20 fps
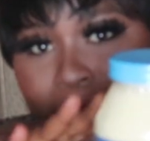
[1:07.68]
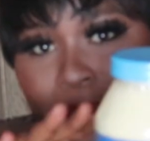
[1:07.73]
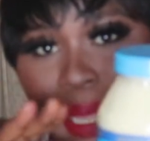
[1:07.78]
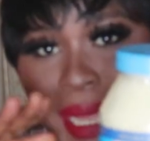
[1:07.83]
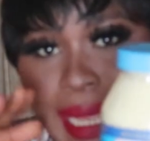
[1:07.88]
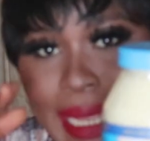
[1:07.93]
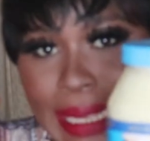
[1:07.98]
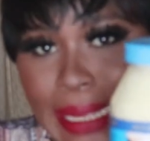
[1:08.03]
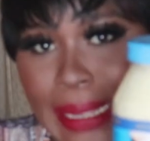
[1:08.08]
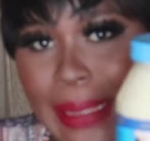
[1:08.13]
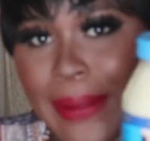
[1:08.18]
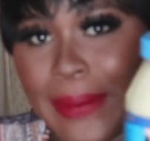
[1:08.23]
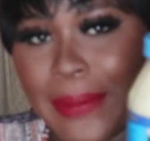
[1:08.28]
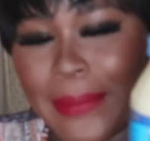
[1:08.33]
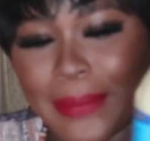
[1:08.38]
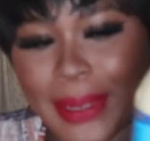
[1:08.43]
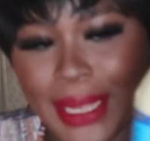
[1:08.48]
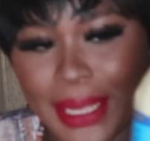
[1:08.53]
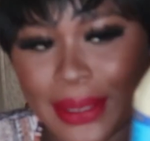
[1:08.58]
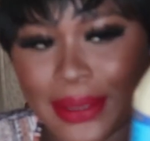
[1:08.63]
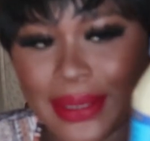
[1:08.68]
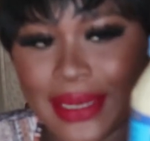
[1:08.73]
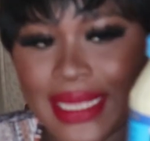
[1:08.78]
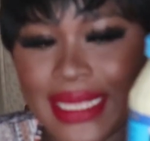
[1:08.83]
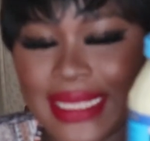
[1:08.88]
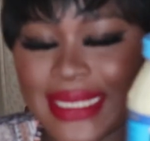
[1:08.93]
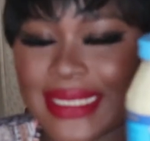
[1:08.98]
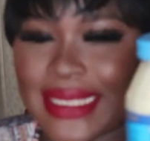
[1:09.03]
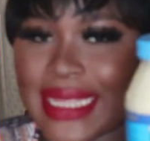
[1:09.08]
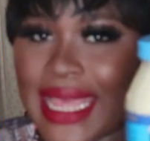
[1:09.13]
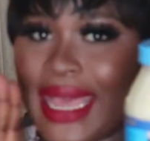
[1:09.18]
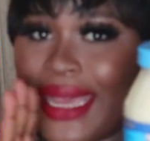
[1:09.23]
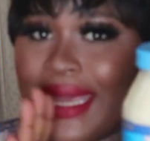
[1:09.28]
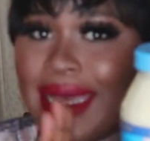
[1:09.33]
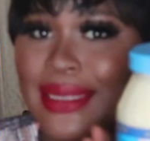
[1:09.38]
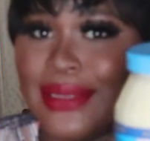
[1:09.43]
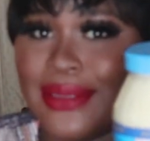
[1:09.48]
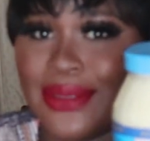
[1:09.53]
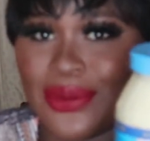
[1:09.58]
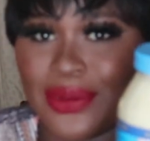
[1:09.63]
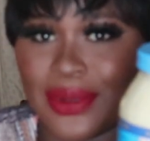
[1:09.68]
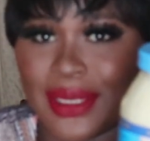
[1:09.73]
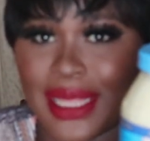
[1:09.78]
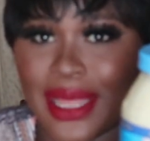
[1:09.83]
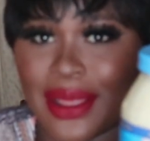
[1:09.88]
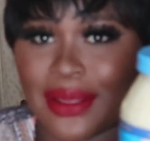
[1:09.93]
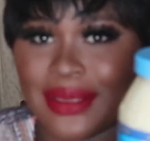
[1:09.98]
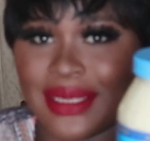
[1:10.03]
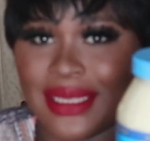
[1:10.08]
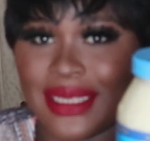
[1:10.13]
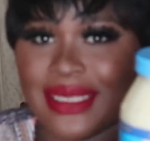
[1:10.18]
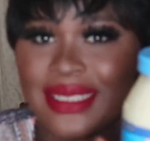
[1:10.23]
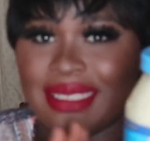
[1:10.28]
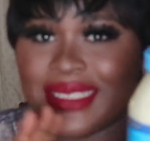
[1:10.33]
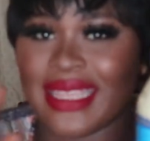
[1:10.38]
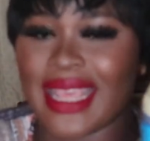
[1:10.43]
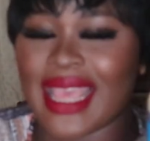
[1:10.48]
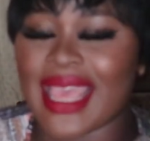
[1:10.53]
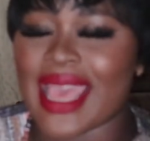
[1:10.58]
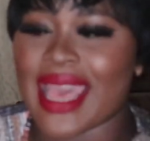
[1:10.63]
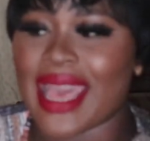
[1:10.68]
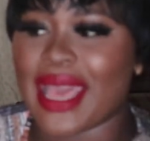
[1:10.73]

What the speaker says: my mayonnaise. I can't do without this.